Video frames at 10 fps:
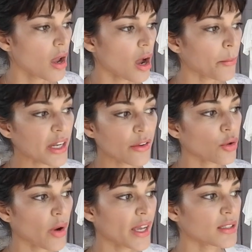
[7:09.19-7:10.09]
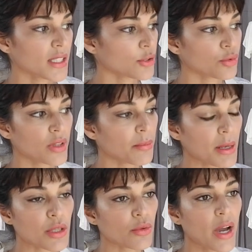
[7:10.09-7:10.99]
I mean, if you're asexual, then
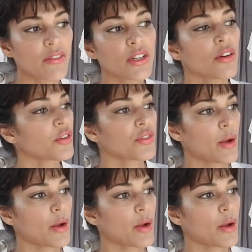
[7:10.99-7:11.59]
maybe you have enough of